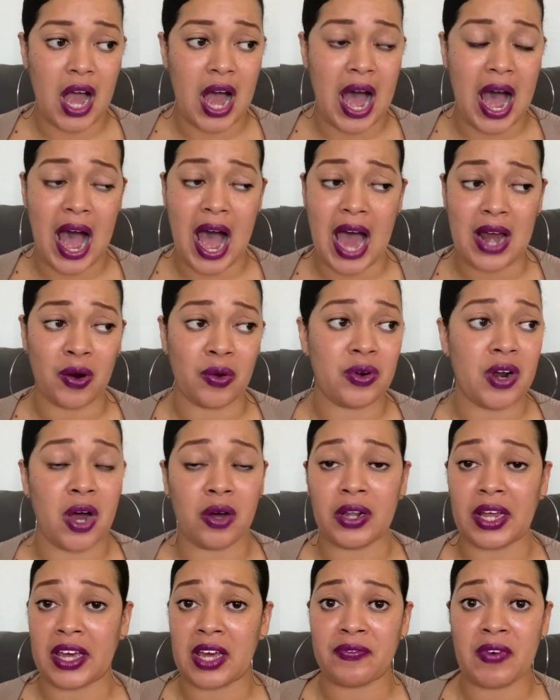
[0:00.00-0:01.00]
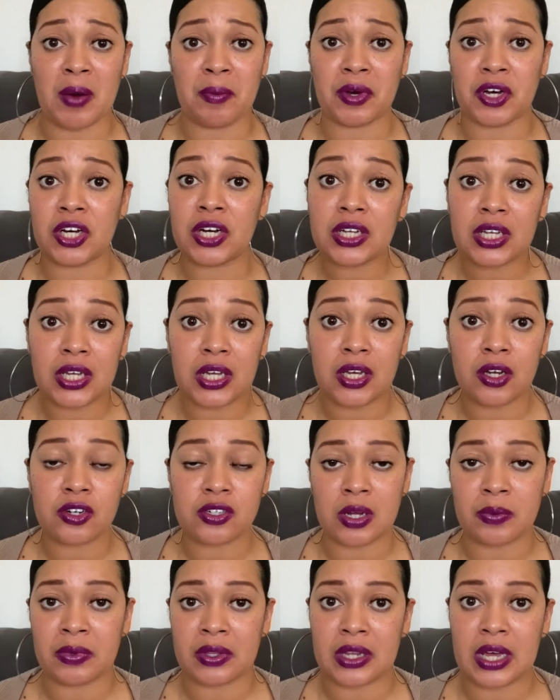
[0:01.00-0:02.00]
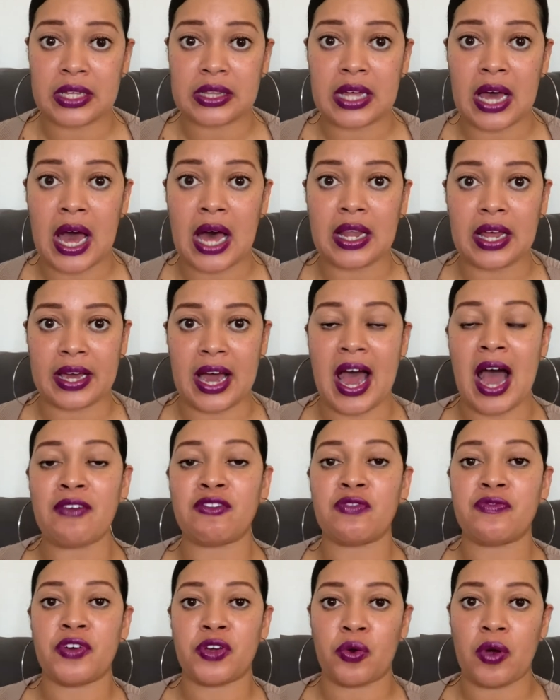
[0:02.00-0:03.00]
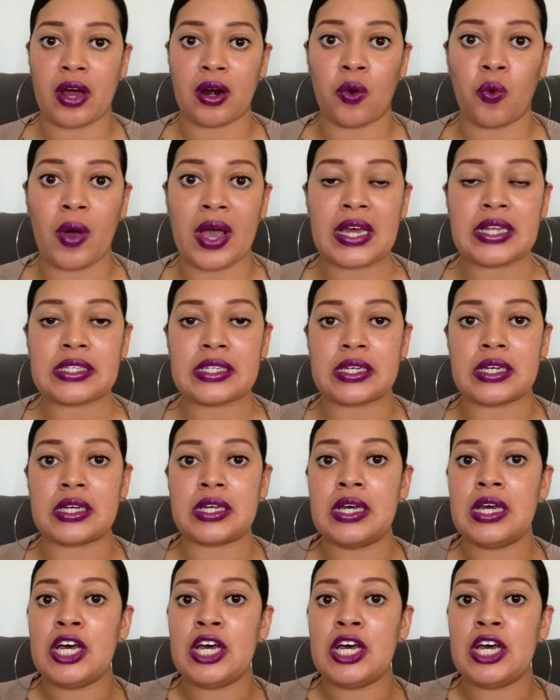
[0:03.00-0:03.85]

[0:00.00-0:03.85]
I don't know, like if I'm cooking or something like that, like I have to figure out a way to,